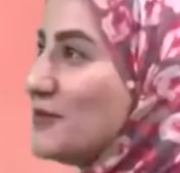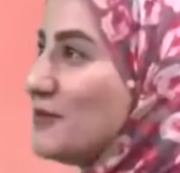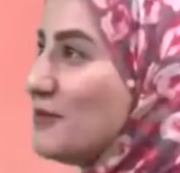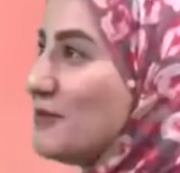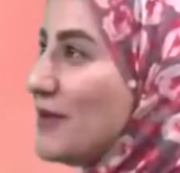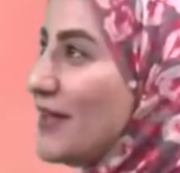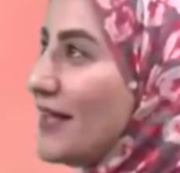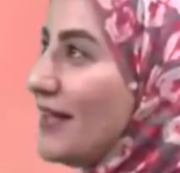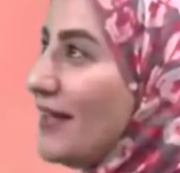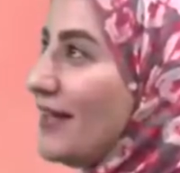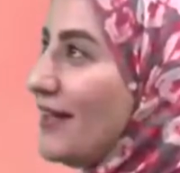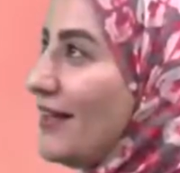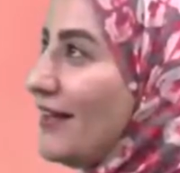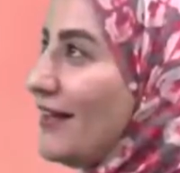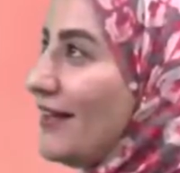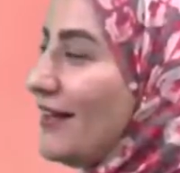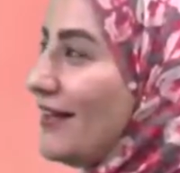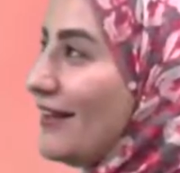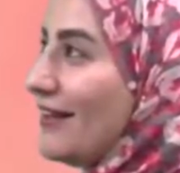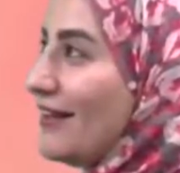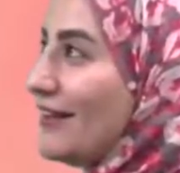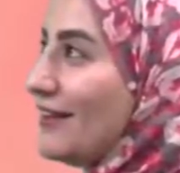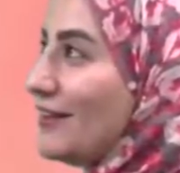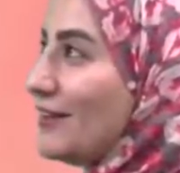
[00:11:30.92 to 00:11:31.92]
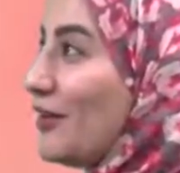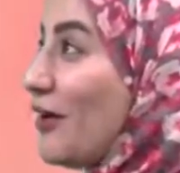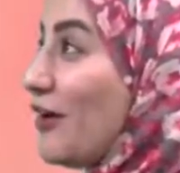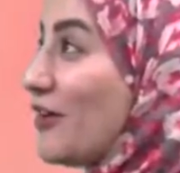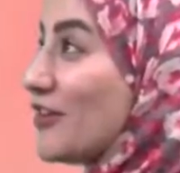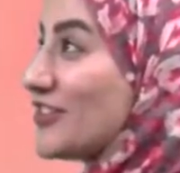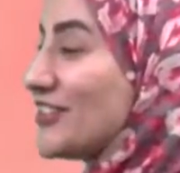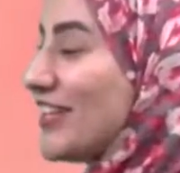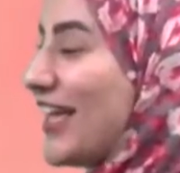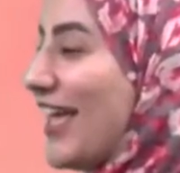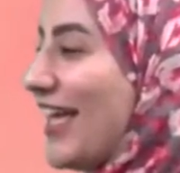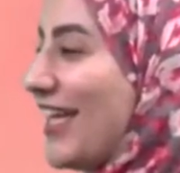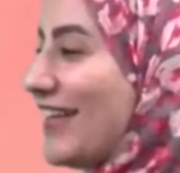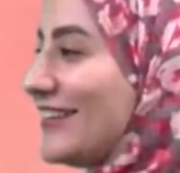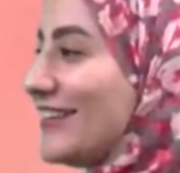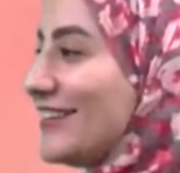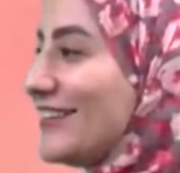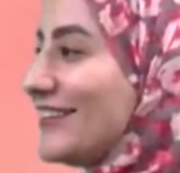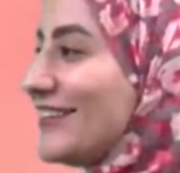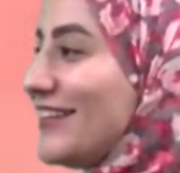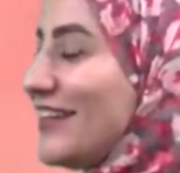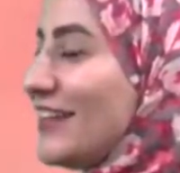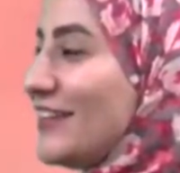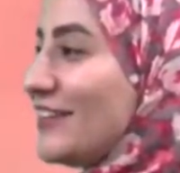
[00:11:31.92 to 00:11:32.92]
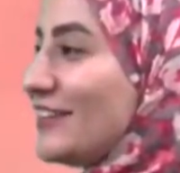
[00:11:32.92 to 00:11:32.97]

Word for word: to be launched as